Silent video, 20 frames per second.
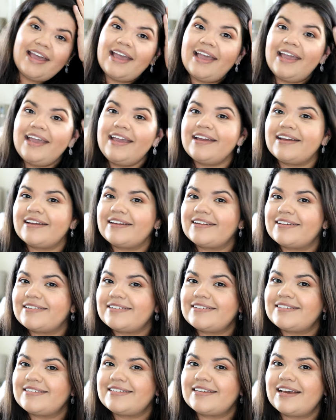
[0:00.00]

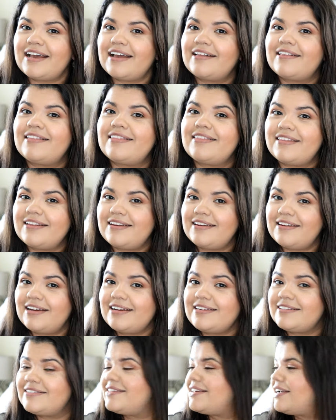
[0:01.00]
And the
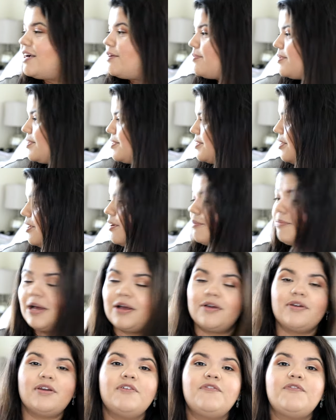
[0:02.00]
next thing I'm gonna talk
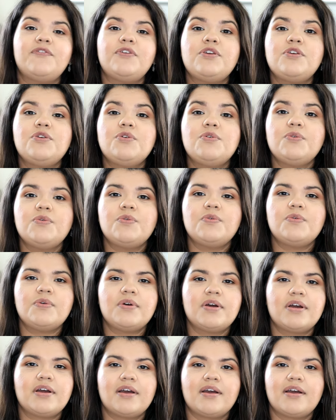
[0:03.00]
about, if you
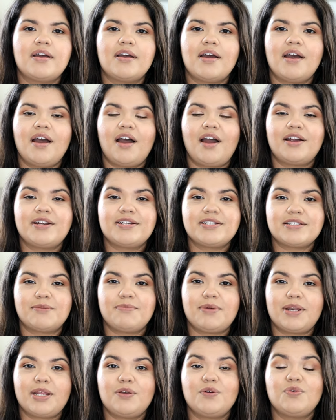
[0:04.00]
are
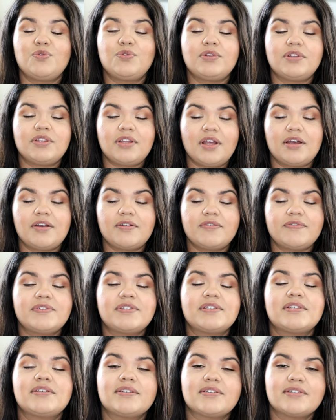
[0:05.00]
somebody who
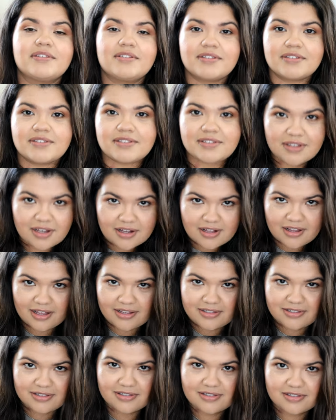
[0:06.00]
loves
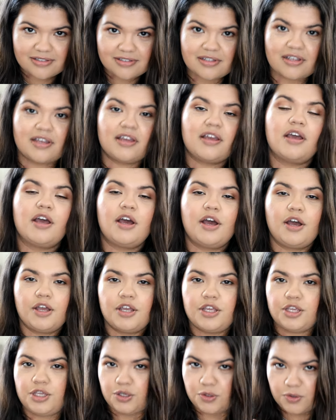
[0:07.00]
sunglasses,
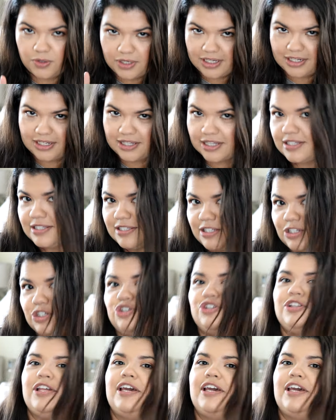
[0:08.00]
you need this in your